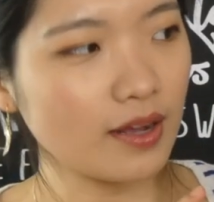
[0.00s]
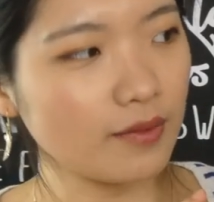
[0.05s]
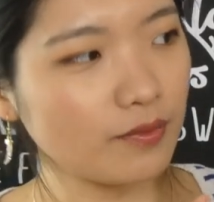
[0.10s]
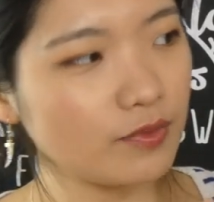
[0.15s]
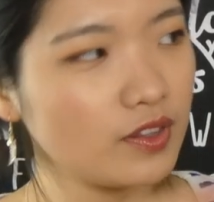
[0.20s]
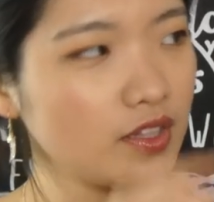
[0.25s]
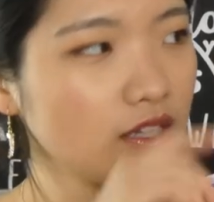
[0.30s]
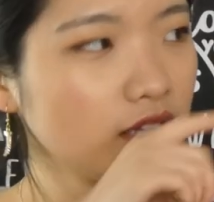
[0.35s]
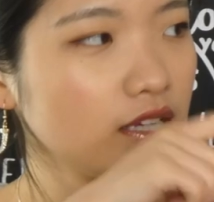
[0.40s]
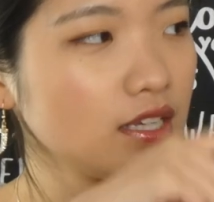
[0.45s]
I'm
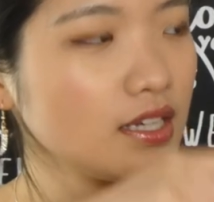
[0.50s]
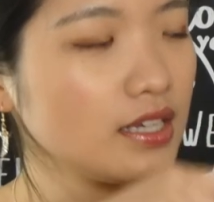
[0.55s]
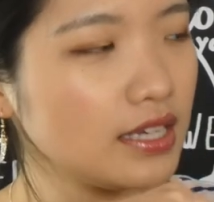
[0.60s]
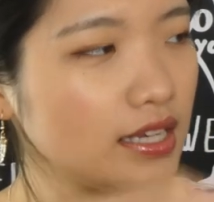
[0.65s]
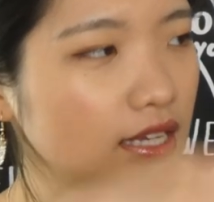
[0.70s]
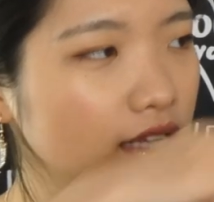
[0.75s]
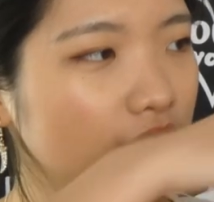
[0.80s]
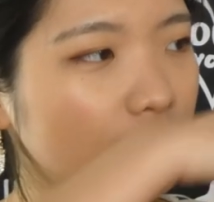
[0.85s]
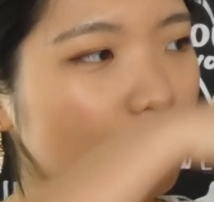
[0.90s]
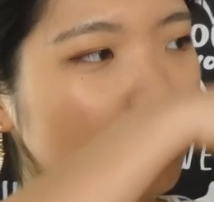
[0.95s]
thinking
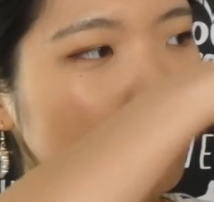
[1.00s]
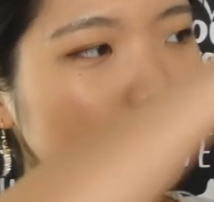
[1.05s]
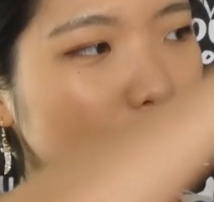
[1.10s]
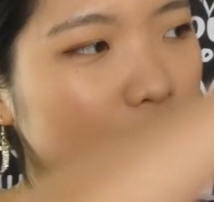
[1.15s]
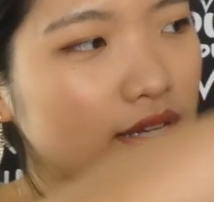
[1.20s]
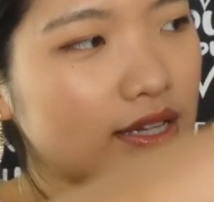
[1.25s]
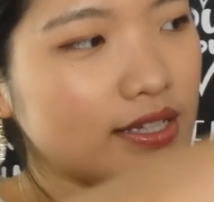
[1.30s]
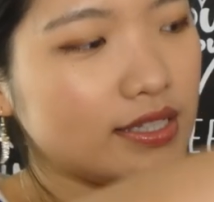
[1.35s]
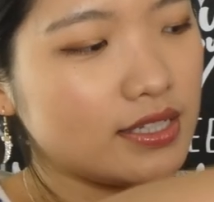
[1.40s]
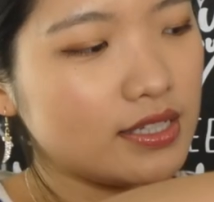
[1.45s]
either
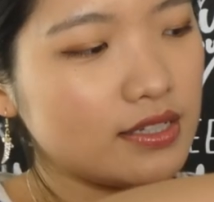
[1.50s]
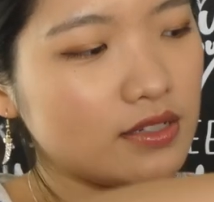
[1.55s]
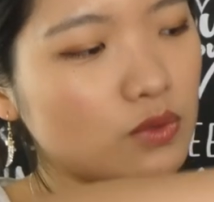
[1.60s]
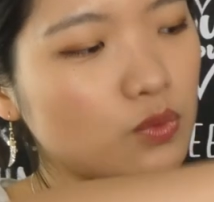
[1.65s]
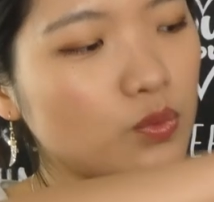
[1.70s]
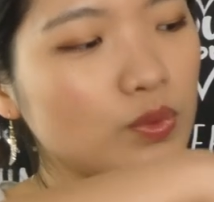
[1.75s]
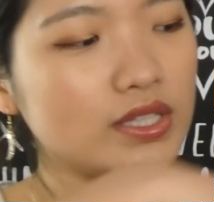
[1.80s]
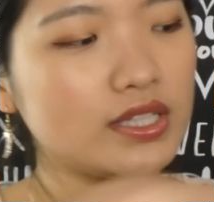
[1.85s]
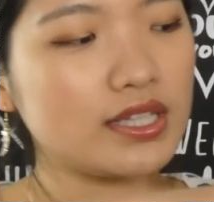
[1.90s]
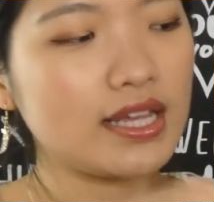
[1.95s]
replace this
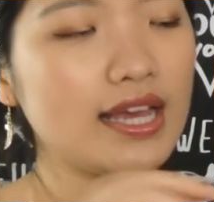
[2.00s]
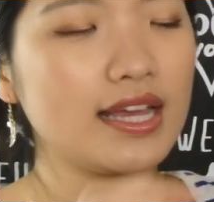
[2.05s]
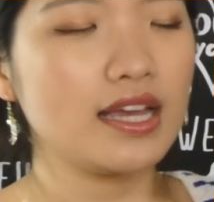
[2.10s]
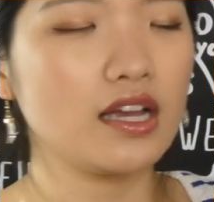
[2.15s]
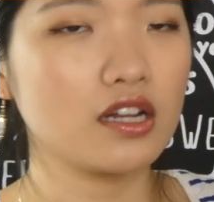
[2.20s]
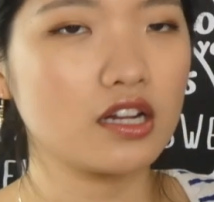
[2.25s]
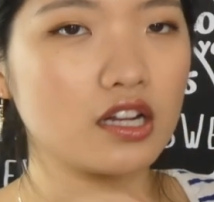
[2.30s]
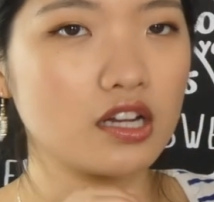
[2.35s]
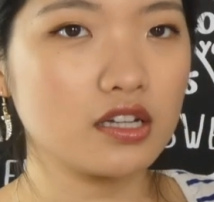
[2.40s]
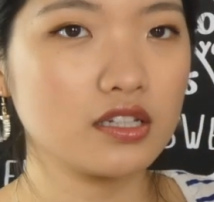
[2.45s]
with an
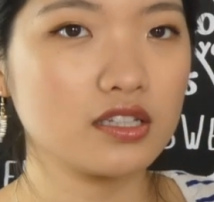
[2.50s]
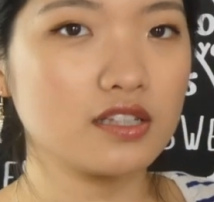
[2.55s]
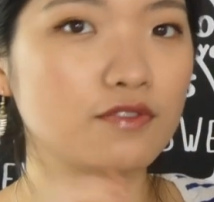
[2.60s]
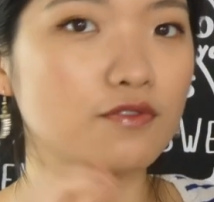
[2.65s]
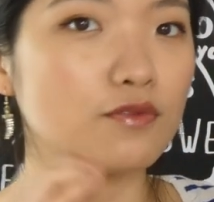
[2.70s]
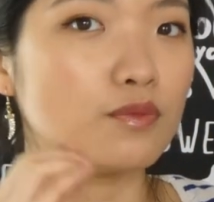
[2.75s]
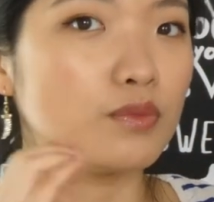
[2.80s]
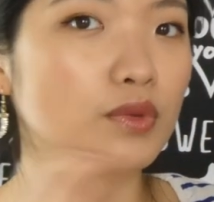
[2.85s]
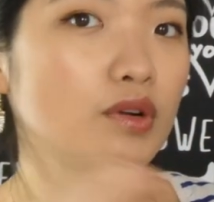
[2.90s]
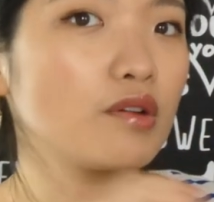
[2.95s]

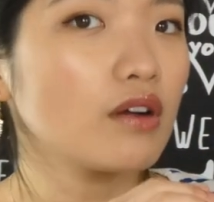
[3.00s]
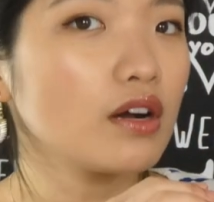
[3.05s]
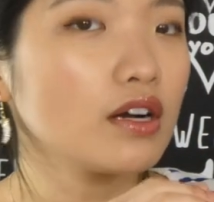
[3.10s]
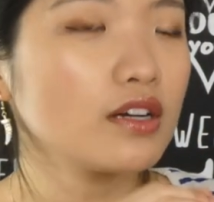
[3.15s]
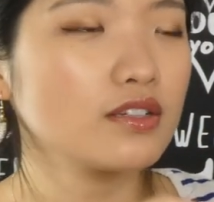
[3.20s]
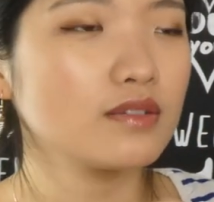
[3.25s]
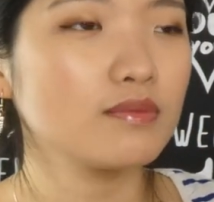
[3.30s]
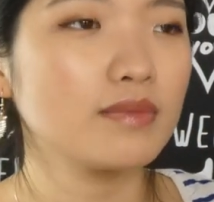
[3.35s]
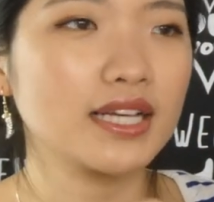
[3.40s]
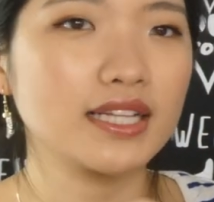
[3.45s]
adhesive mirror
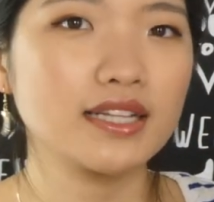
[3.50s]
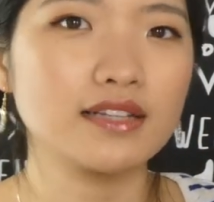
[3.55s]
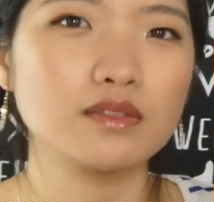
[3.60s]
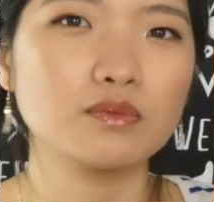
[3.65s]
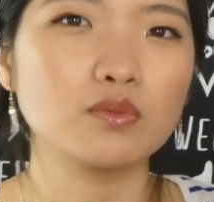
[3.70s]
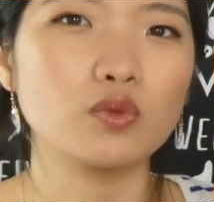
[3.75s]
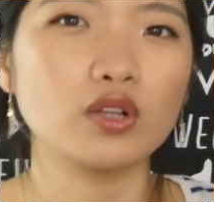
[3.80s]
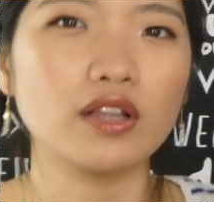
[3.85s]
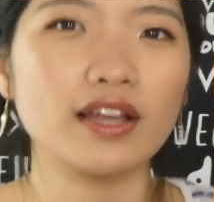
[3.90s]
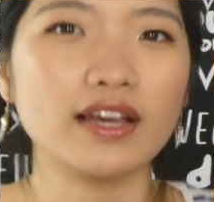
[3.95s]
to make
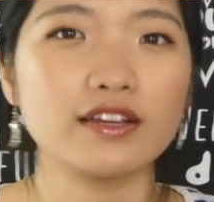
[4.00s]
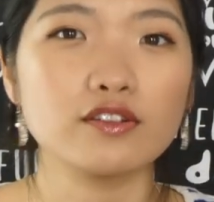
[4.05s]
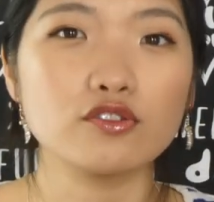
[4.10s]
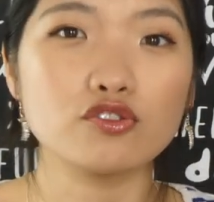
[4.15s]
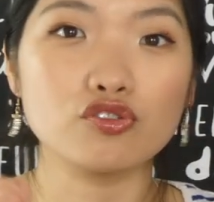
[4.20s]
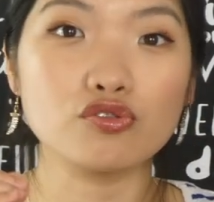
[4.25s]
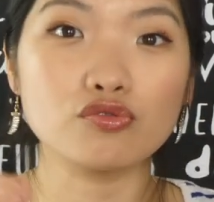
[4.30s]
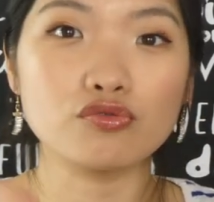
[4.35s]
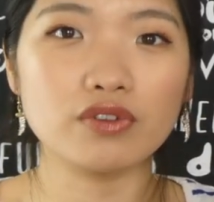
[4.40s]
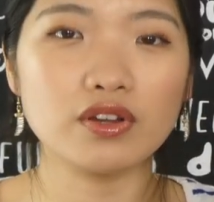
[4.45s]
this more like a
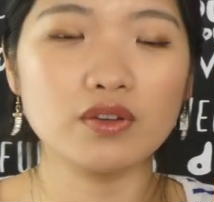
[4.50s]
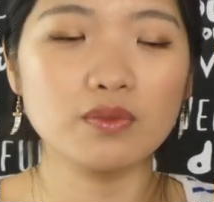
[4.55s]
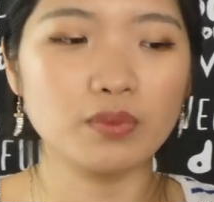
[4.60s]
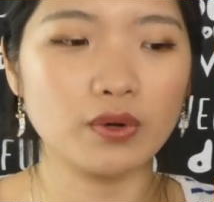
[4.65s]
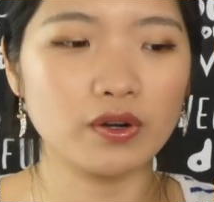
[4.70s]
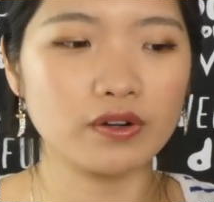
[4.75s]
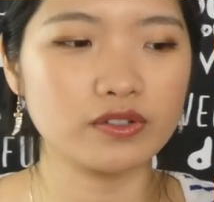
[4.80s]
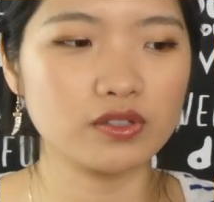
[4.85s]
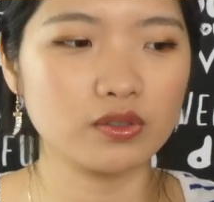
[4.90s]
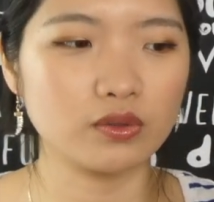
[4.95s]
jewelry
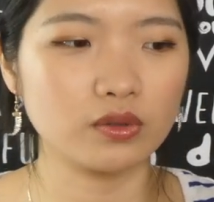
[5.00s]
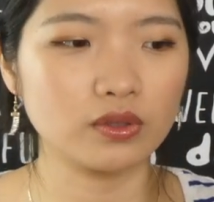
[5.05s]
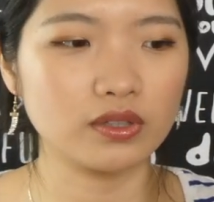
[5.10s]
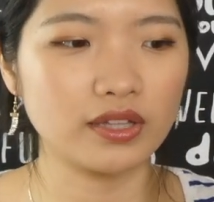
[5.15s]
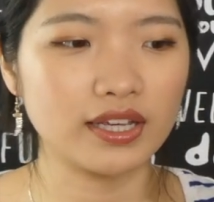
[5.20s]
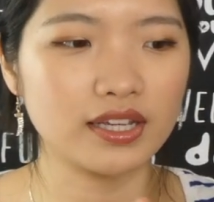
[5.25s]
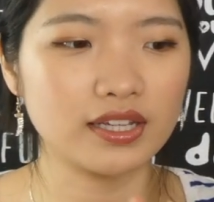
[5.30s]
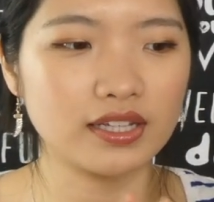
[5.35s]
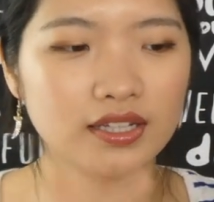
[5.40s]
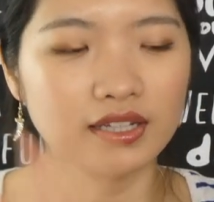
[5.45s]
box, or
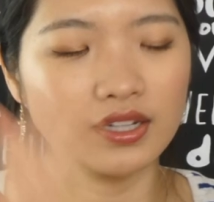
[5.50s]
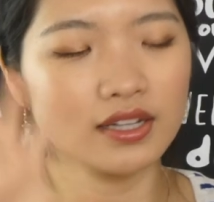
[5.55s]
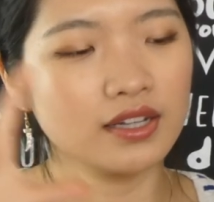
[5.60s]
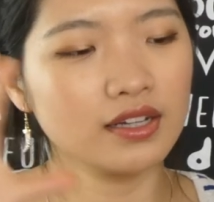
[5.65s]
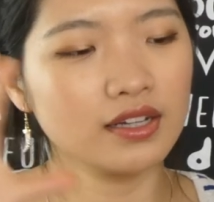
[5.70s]
like,